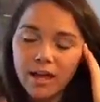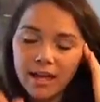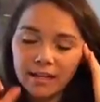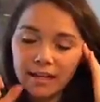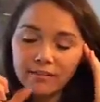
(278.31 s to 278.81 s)

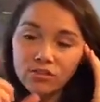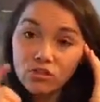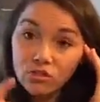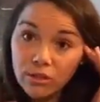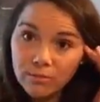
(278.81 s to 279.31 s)
and kind of
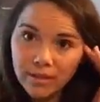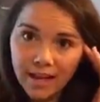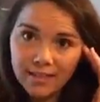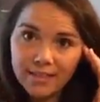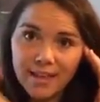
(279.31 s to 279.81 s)

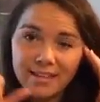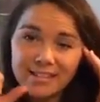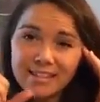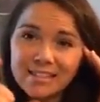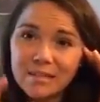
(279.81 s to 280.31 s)
streamline things
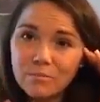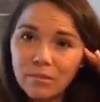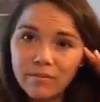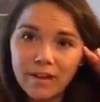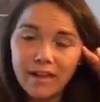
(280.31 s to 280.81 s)
and
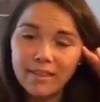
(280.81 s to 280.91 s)
simplify